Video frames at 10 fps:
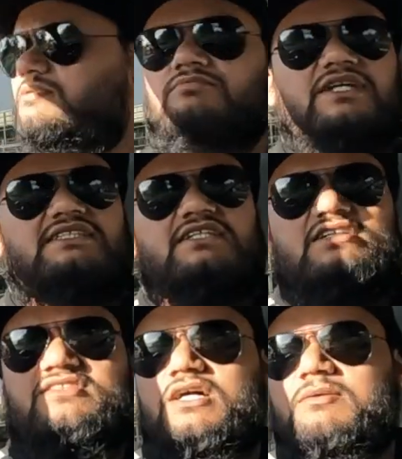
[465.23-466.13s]
Because it
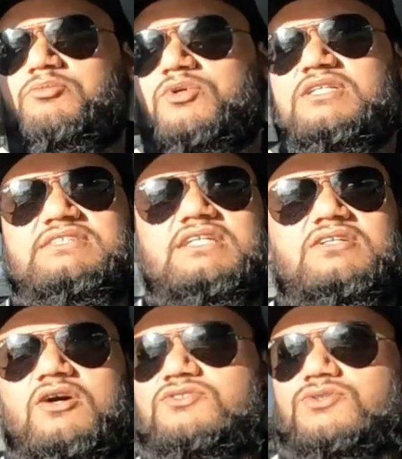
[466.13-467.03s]
curves upwards, the
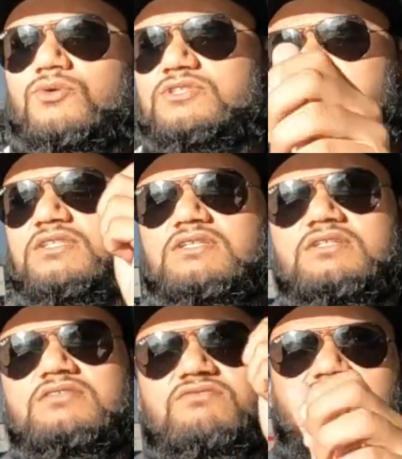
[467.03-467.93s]
contours
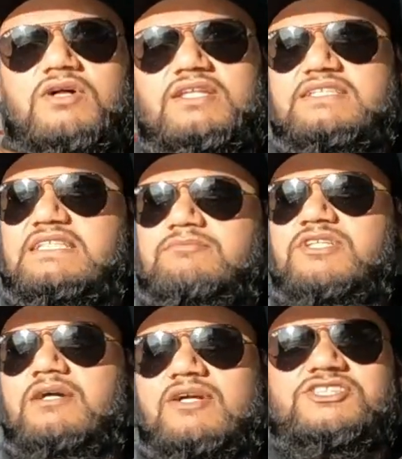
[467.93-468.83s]
follow the same
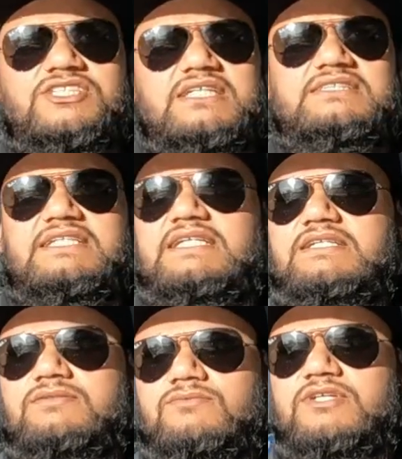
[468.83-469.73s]
direction as the
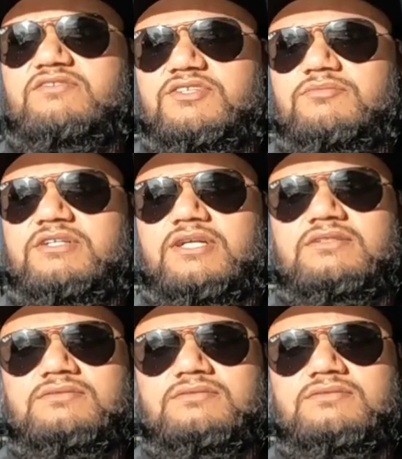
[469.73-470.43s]
rear view mirror.